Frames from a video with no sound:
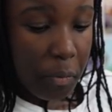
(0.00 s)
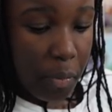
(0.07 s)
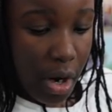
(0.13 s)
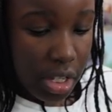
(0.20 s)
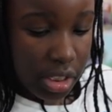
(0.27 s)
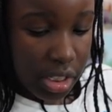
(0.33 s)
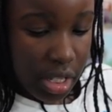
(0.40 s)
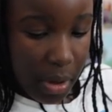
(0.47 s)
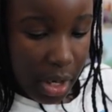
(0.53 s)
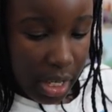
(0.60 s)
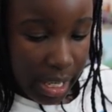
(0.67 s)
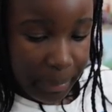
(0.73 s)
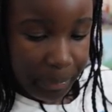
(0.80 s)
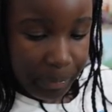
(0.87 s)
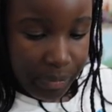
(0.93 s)
bought some
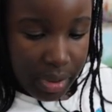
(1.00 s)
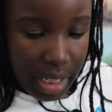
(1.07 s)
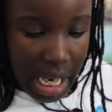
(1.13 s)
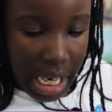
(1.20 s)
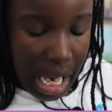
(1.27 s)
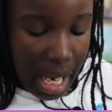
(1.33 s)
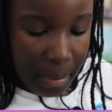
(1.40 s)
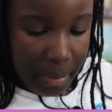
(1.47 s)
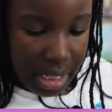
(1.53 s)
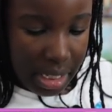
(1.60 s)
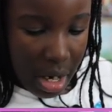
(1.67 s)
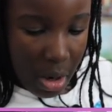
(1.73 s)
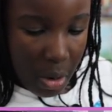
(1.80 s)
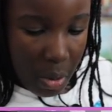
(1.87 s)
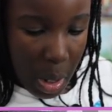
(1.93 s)
okay um
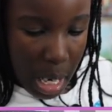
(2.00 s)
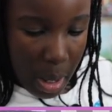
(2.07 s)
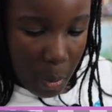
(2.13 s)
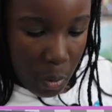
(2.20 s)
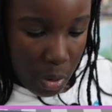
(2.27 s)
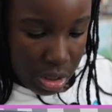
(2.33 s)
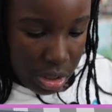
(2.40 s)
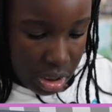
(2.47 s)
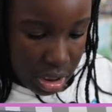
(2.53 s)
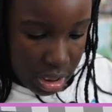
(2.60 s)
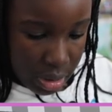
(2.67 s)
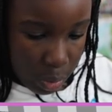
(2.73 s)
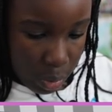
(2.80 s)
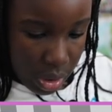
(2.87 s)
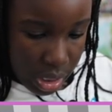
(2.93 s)
now um we're
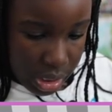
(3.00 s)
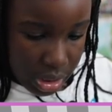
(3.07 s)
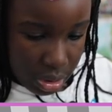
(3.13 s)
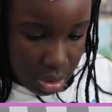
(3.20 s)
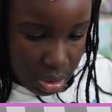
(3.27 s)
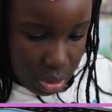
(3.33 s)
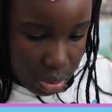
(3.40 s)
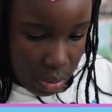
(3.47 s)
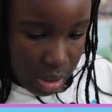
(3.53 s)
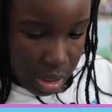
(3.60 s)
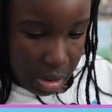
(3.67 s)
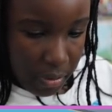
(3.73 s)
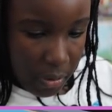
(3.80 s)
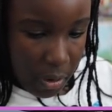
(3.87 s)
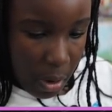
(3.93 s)
it's in storage
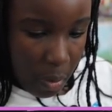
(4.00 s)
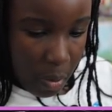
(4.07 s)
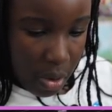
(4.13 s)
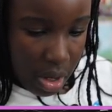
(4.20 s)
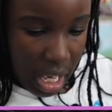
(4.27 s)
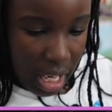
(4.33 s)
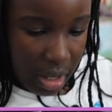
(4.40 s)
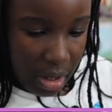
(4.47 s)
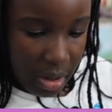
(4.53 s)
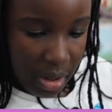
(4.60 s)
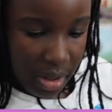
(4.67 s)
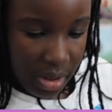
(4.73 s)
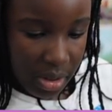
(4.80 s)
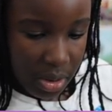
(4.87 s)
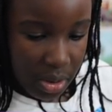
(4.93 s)
we've got like
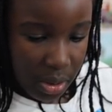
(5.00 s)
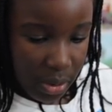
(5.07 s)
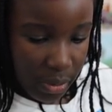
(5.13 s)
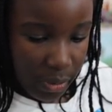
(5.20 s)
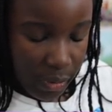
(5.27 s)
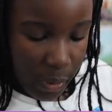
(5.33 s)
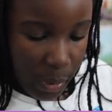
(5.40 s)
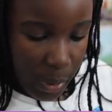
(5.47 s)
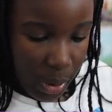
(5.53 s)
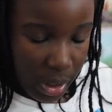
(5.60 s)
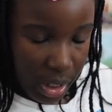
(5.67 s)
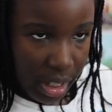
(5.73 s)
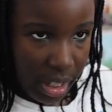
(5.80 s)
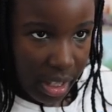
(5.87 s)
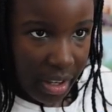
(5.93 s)
two
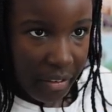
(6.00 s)
four